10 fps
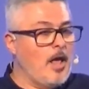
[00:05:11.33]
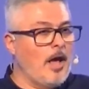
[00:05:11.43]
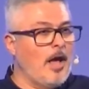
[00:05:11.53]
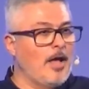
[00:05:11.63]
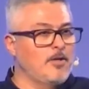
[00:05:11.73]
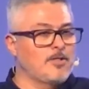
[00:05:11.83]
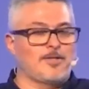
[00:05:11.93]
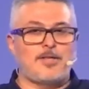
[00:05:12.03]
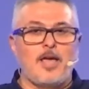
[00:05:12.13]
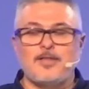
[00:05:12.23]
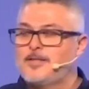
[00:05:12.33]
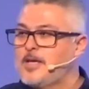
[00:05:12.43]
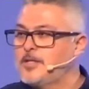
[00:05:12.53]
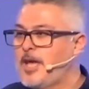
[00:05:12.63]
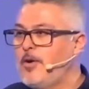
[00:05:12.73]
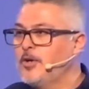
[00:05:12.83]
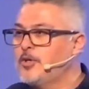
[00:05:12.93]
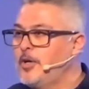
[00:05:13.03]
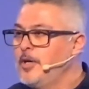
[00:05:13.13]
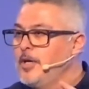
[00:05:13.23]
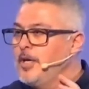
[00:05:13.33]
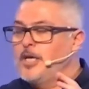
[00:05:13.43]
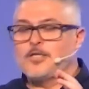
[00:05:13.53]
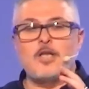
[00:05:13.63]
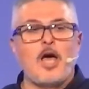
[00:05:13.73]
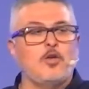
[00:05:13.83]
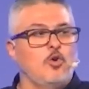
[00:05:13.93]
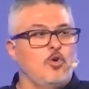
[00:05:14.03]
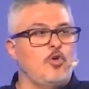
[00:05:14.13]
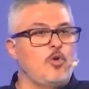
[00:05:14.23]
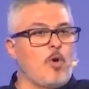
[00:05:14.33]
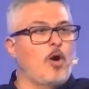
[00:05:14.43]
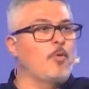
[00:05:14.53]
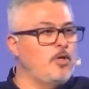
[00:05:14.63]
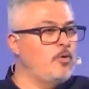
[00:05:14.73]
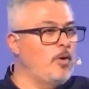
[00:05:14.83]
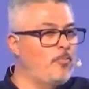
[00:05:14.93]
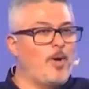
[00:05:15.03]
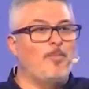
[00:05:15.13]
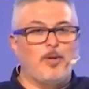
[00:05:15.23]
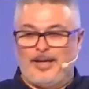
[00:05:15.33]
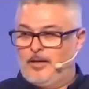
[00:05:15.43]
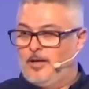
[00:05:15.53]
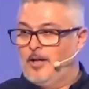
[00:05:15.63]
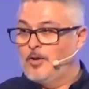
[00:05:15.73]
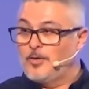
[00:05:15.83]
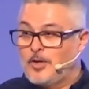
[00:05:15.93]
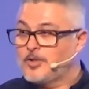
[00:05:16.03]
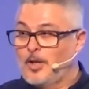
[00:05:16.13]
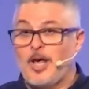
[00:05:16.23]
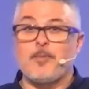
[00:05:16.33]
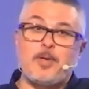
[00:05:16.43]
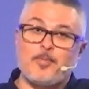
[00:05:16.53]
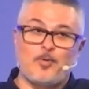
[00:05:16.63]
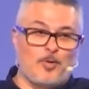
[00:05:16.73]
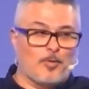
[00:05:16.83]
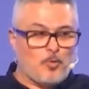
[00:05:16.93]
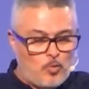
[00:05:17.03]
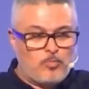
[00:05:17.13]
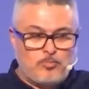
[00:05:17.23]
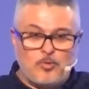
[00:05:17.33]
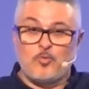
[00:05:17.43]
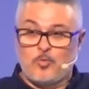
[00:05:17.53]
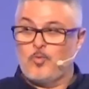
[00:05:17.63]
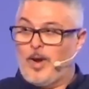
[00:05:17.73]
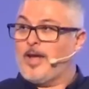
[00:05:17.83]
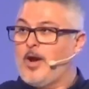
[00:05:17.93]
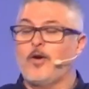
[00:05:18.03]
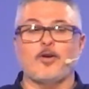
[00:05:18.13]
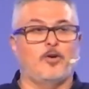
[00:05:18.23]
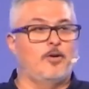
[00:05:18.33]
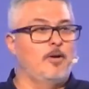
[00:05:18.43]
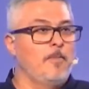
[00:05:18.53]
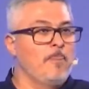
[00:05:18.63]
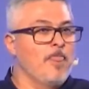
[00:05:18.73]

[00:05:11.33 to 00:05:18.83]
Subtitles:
And there's a saying that says character is not who you are when you're in public, although there's a lot of people who are quite character.